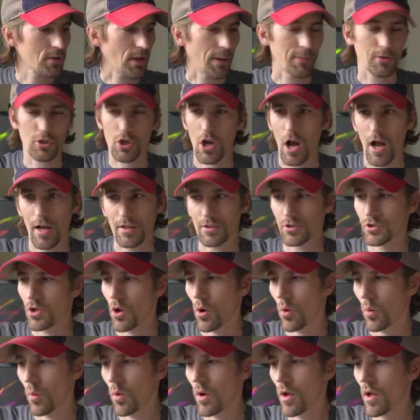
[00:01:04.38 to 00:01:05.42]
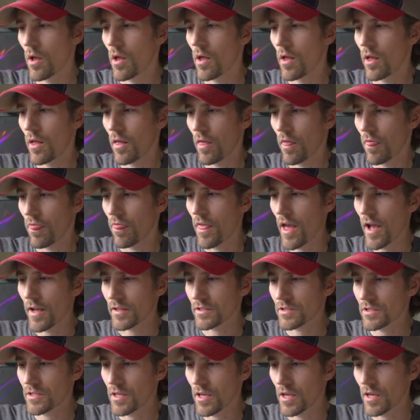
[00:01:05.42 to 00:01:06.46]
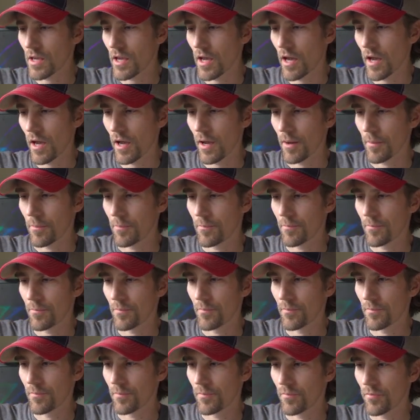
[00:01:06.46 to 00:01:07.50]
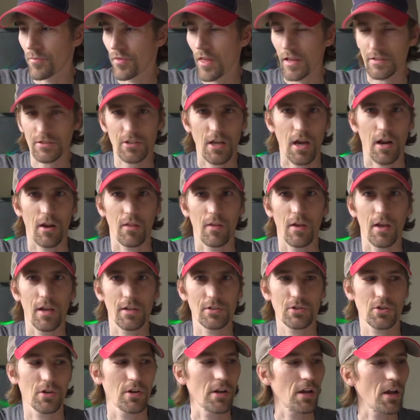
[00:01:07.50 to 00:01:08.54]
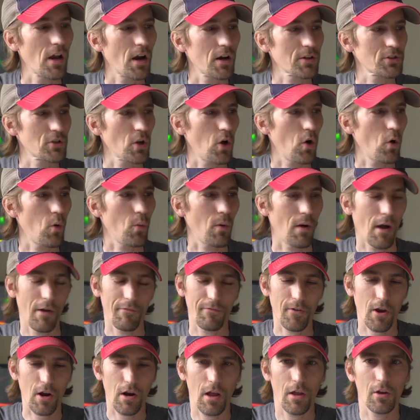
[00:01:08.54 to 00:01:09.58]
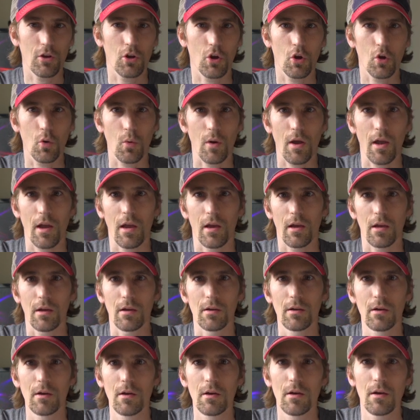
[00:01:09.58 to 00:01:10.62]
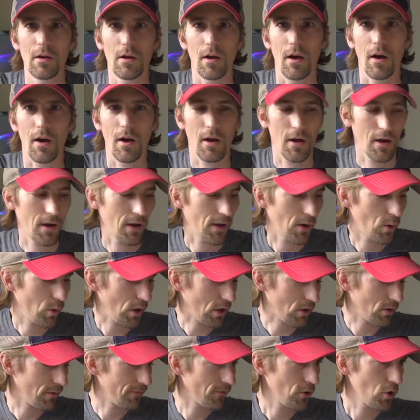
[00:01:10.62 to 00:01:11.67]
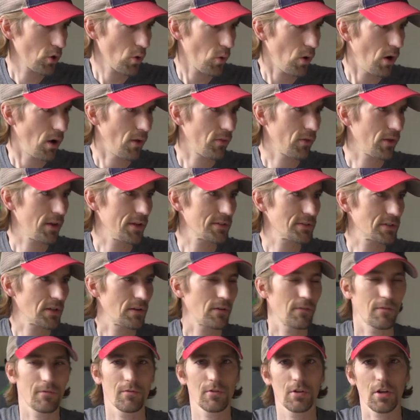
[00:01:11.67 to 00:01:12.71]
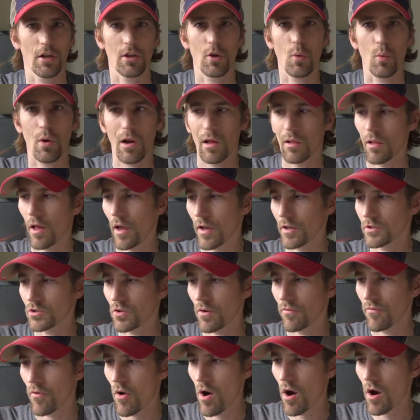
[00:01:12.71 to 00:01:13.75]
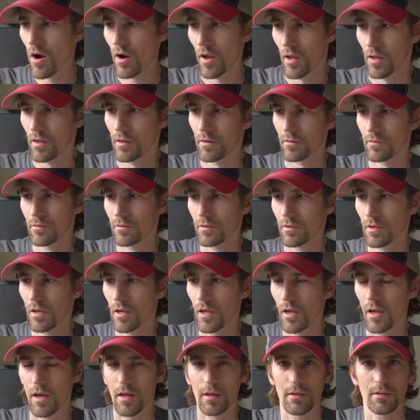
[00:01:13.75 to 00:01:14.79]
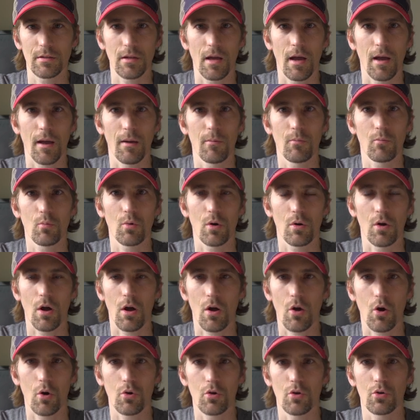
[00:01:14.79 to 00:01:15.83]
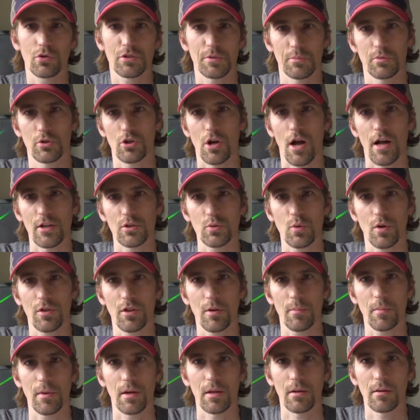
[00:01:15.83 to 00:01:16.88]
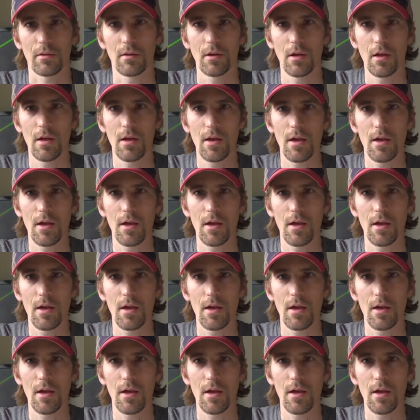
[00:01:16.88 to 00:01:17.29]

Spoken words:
type shots. So that's kind of the history here. So I figured I'd do a quick review on these and tell you what I like so far, and I'll go do some shots with them